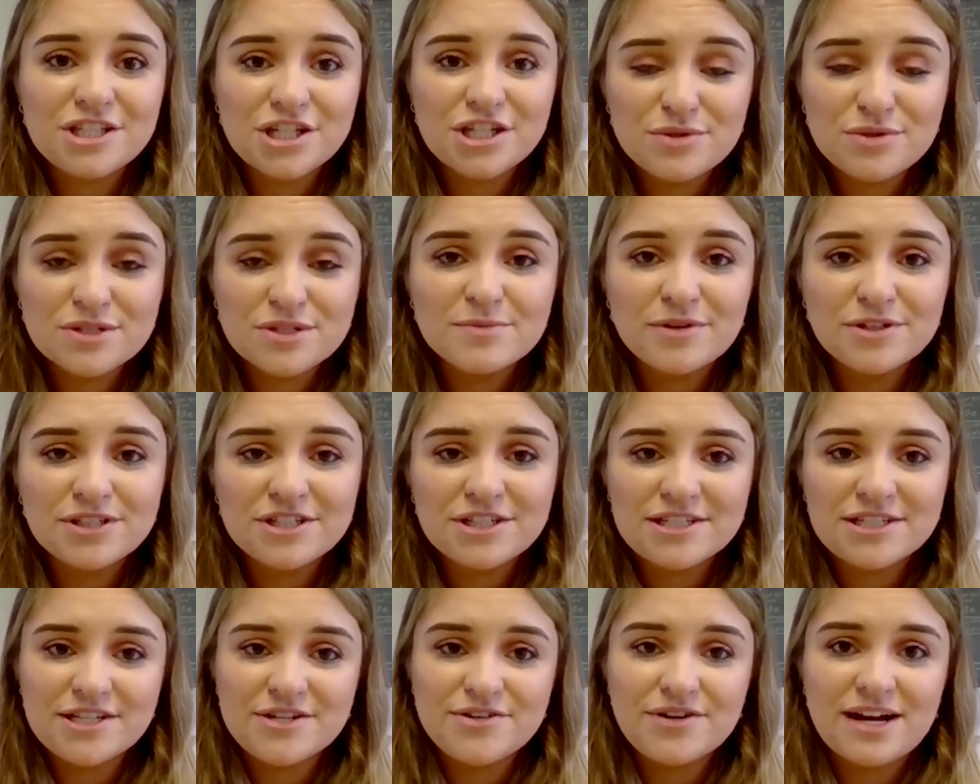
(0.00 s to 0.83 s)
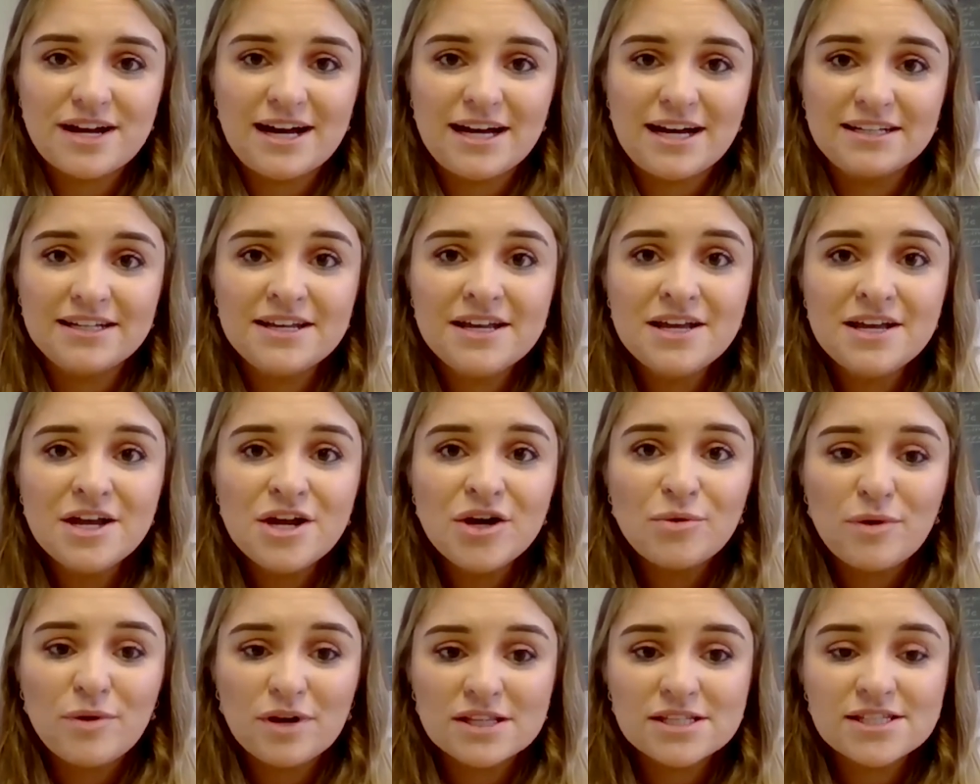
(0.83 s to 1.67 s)
Do as much as you can.
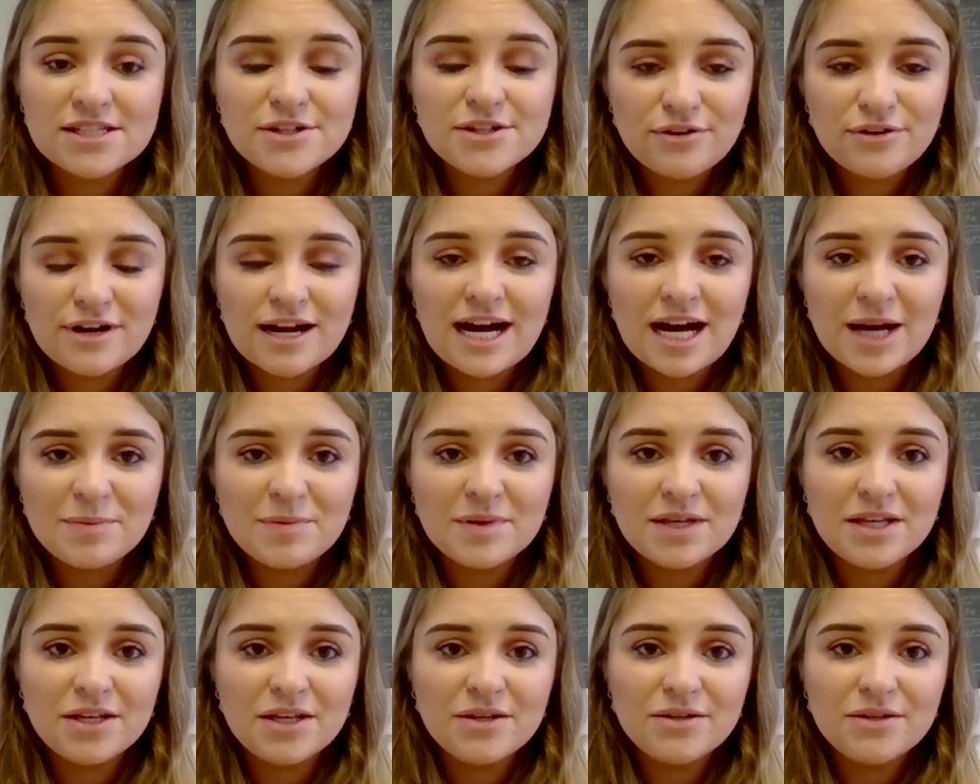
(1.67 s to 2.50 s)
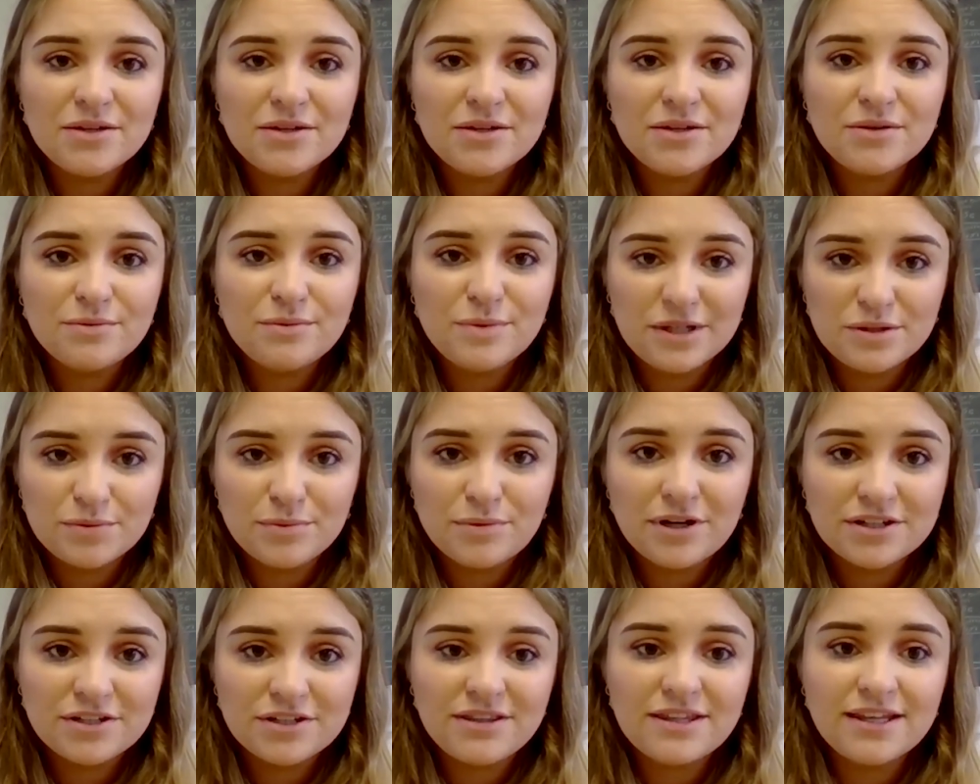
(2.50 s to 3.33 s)
Once you're happy
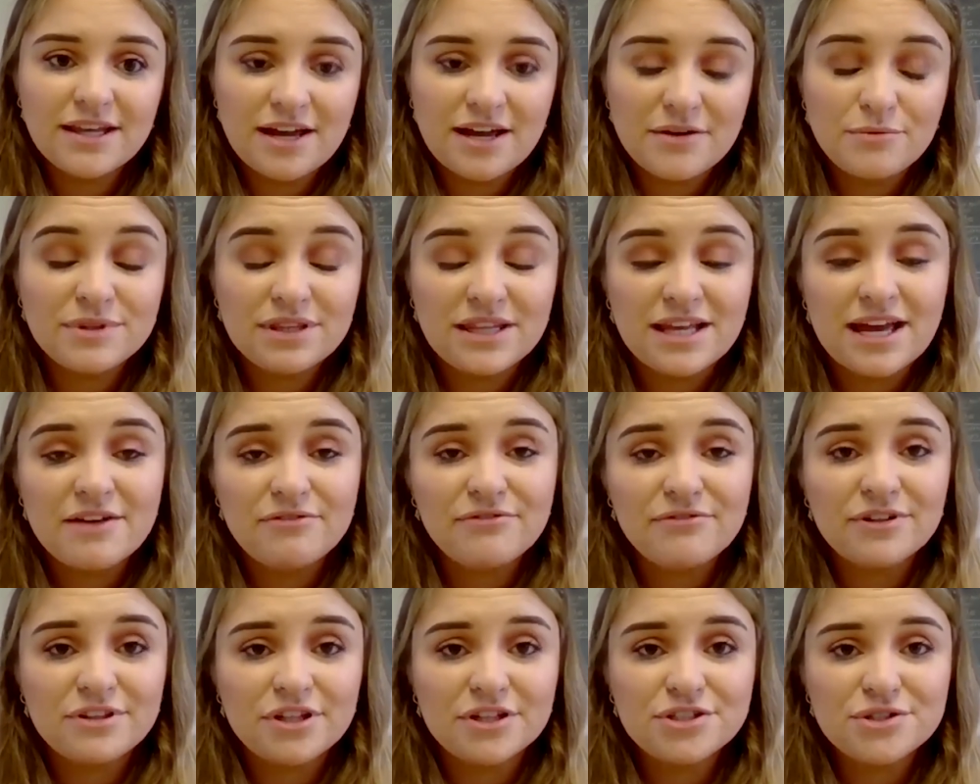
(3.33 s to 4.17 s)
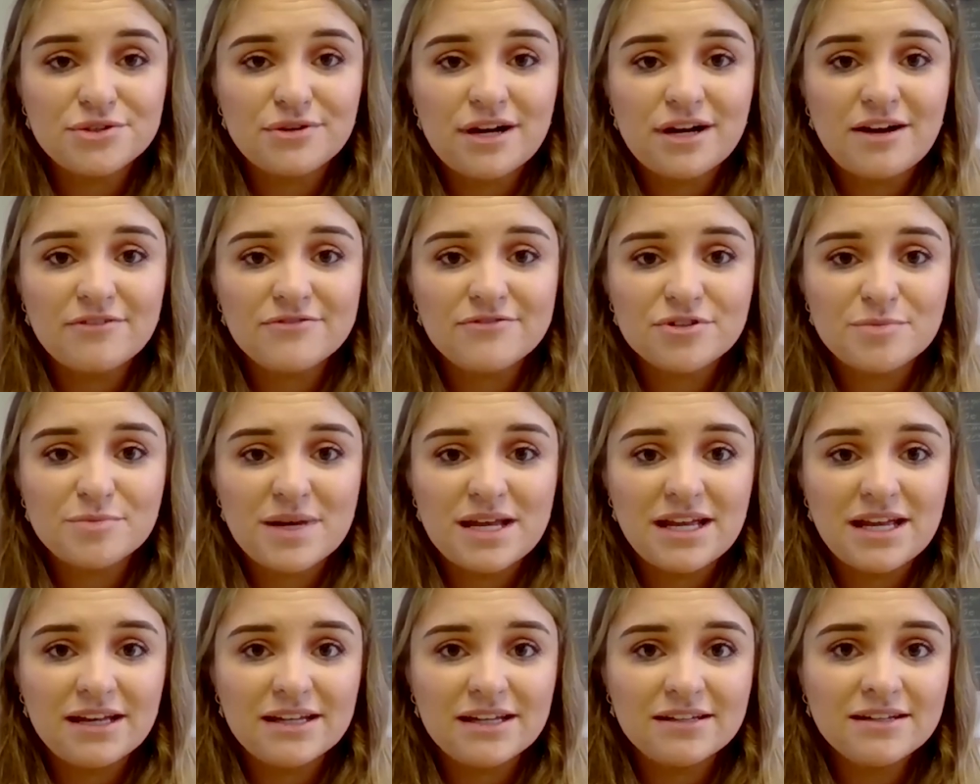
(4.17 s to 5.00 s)
with the effort that you're after
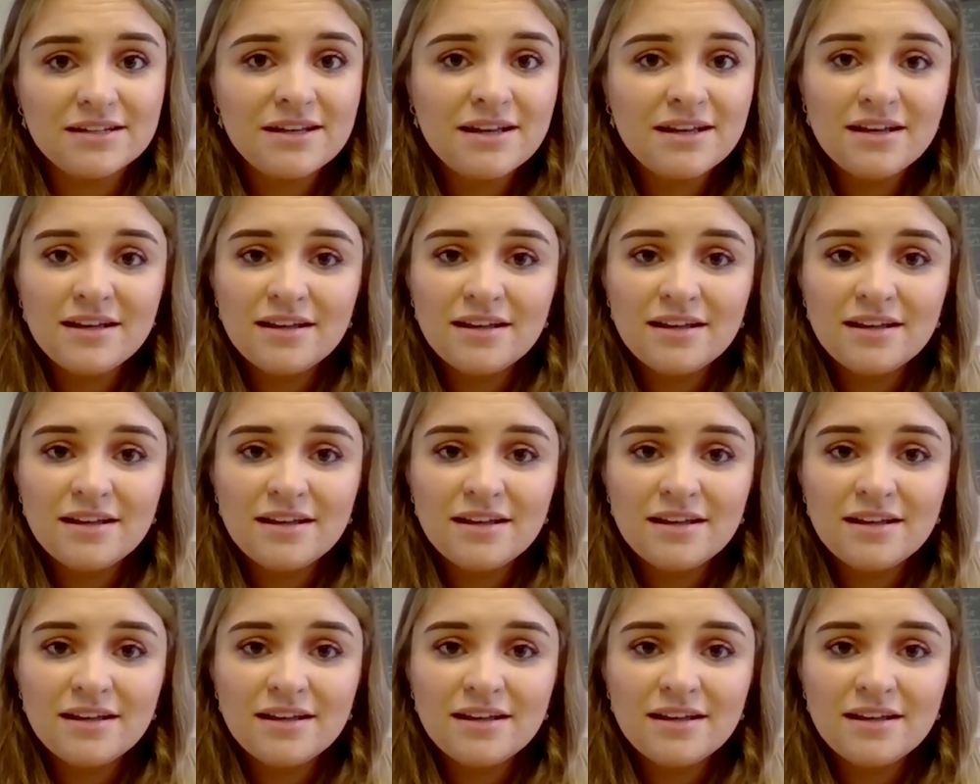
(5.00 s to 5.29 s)
making,